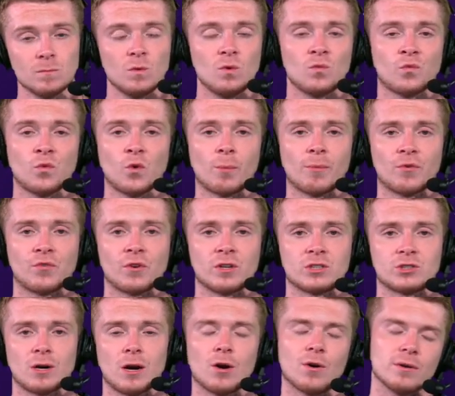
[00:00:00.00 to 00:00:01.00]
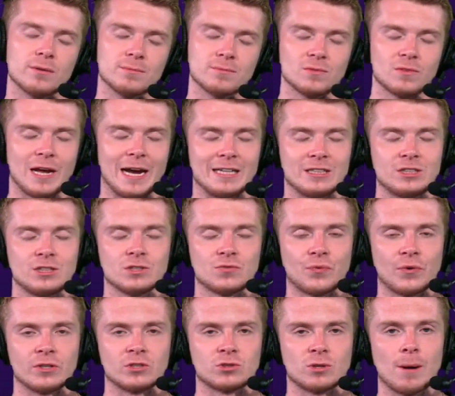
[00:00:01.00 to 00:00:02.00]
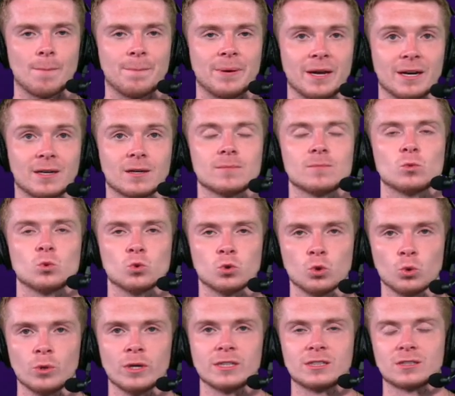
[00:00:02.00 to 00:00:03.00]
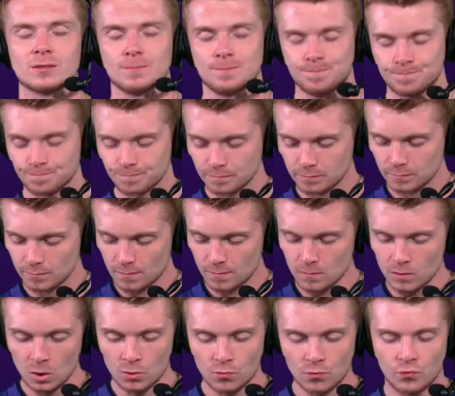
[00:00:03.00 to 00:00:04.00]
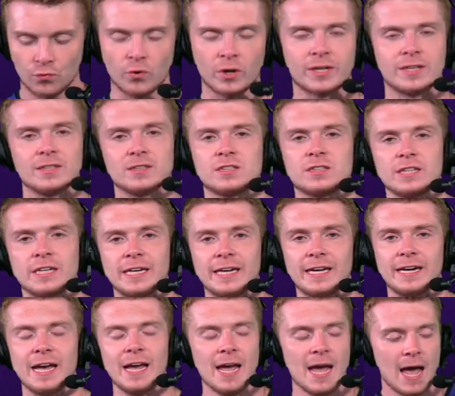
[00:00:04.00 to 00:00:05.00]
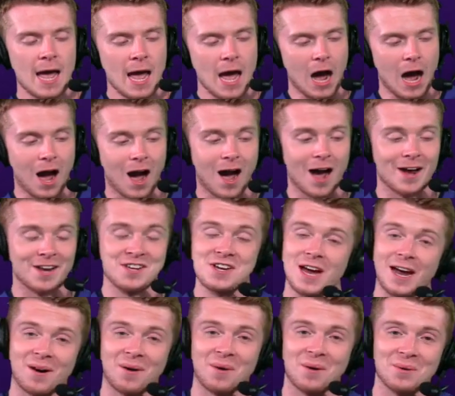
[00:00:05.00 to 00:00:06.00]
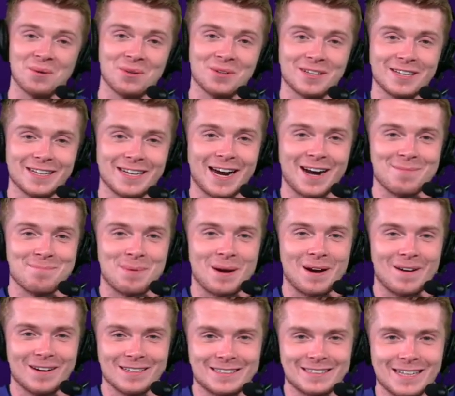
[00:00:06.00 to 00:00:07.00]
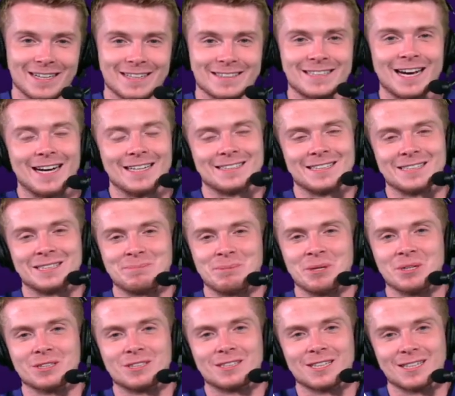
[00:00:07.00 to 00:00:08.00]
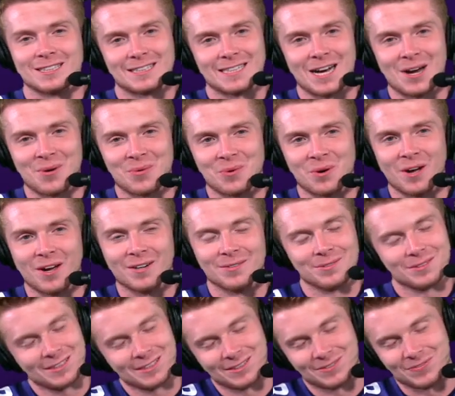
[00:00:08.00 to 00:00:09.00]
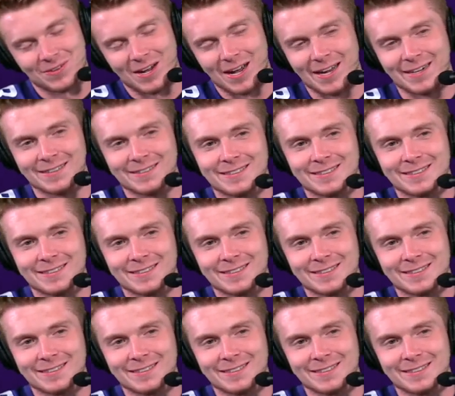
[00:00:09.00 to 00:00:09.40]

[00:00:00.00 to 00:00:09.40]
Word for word: former first round, or last year's first round pick, Lewis freaking Cine. He got hurdled. He got embarrassed on the Tajay Spears touchdown run, which is fine. It's